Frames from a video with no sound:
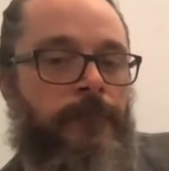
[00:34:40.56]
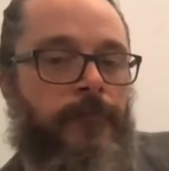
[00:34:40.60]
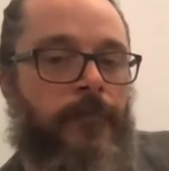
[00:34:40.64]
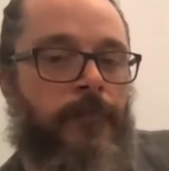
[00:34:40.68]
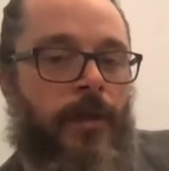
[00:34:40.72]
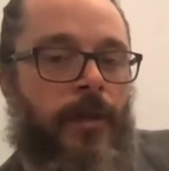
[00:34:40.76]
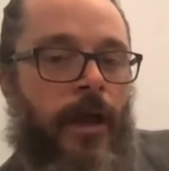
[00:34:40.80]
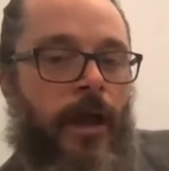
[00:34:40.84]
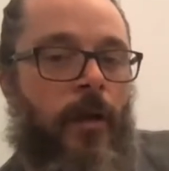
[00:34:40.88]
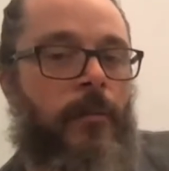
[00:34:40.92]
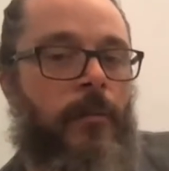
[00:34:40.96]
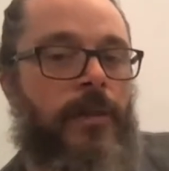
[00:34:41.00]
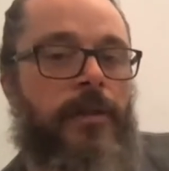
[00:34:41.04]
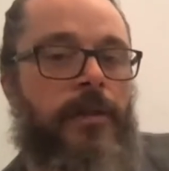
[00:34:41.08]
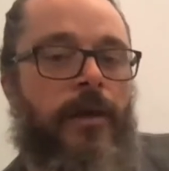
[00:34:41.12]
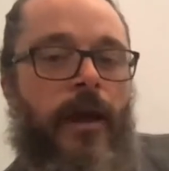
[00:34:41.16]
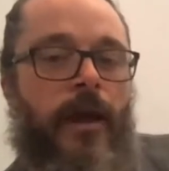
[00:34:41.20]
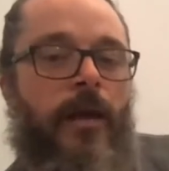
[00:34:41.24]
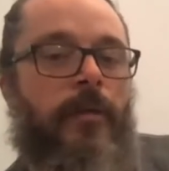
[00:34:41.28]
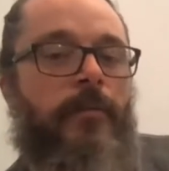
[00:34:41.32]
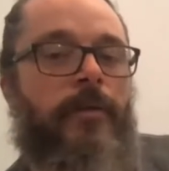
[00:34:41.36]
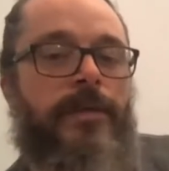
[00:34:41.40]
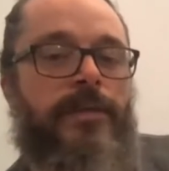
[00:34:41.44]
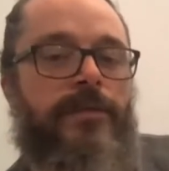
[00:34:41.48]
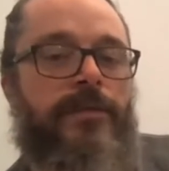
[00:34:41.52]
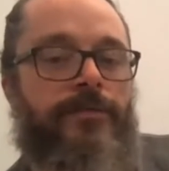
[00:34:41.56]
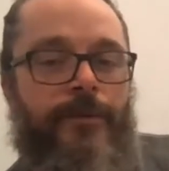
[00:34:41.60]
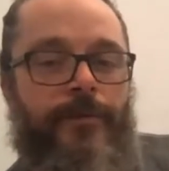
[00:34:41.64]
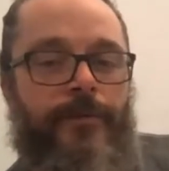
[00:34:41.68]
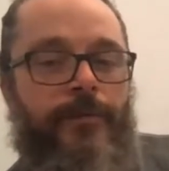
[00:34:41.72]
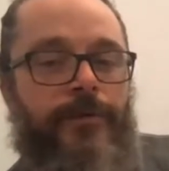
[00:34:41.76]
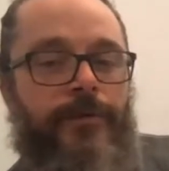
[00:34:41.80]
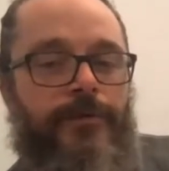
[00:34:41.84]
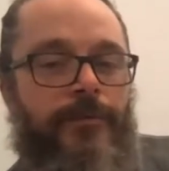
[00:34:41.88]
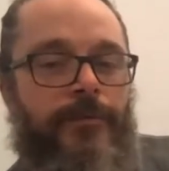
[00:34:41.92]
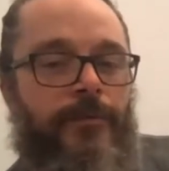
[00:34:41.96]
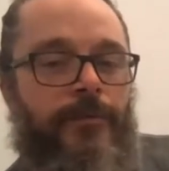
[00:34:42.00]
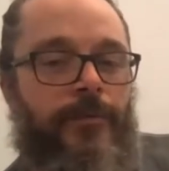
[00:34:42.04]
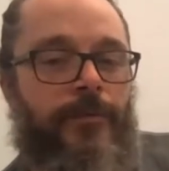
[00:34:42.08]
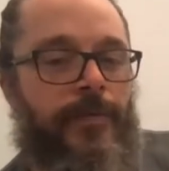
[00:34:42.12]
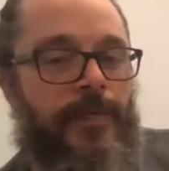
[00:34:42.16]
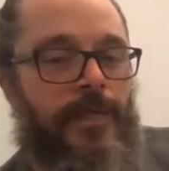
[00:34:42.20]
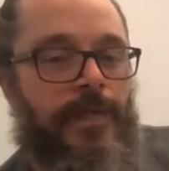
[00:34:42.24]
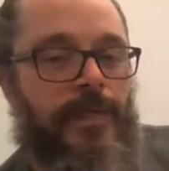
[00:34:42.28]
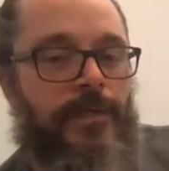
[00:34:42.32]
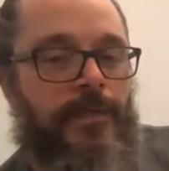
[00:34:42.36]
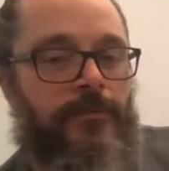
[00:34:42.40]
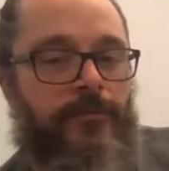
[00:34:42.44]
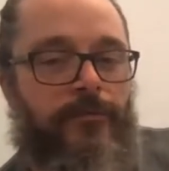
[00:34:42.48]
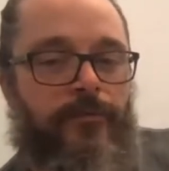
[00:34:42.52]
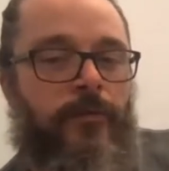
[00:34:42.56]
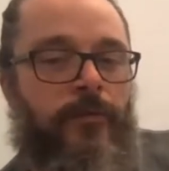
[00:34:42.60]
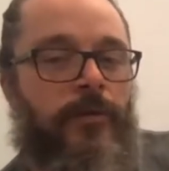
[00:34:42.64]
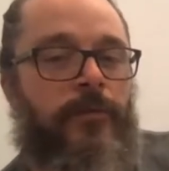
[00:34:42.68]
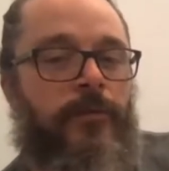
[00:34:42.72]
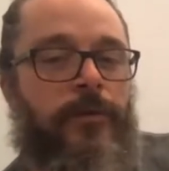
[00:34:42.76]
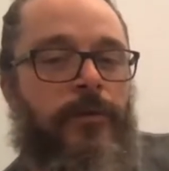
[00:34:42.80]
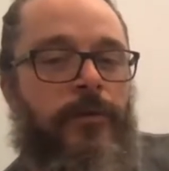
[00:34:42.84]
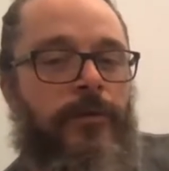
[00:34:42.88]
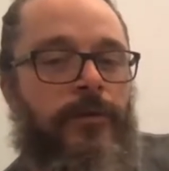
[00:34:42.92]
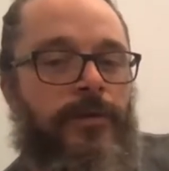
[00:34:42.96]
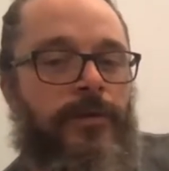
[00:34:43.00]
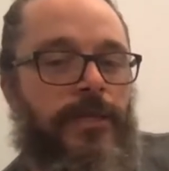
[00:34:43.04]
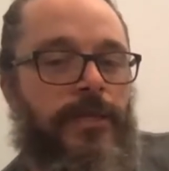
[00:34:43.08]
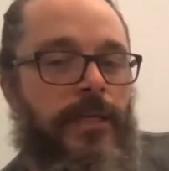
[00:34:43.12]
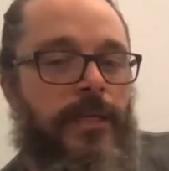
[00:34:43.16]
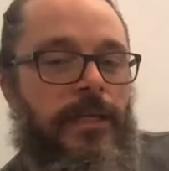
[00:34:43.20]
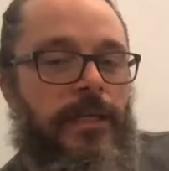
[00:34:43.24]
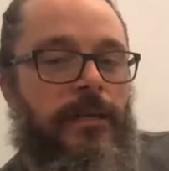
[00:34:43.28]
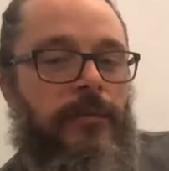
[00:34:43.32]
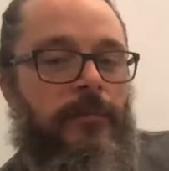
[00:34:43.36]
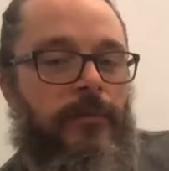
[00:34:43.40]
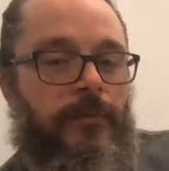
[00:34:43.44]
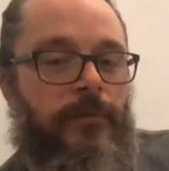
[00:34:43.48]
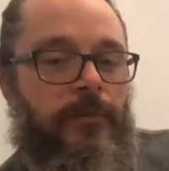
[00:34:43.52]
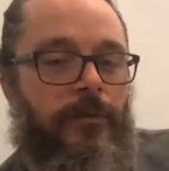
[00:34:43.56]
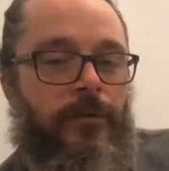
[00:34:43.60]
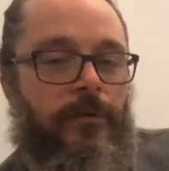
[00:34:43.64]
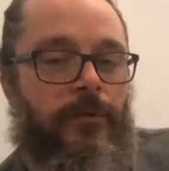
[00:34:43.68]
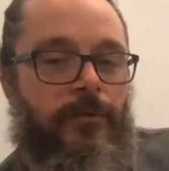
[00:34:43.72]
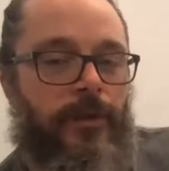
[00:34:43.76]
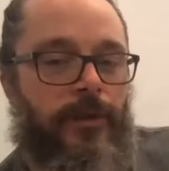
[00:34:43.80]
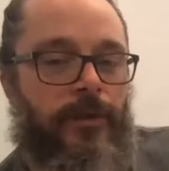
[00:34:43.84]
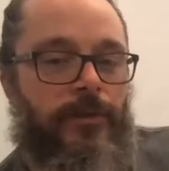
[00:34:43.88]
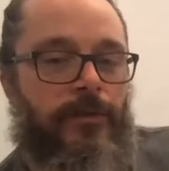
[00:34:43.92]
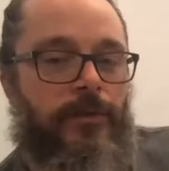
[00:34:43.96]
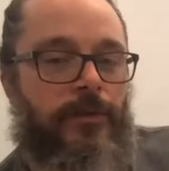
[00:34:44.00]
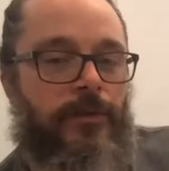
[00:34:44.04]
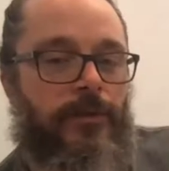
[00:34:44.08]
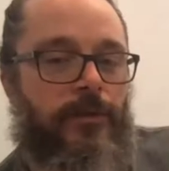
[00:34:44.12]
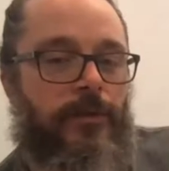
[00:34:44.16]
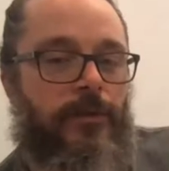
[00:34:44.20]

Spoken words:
How many swimmers would we need to form our own team, Victor?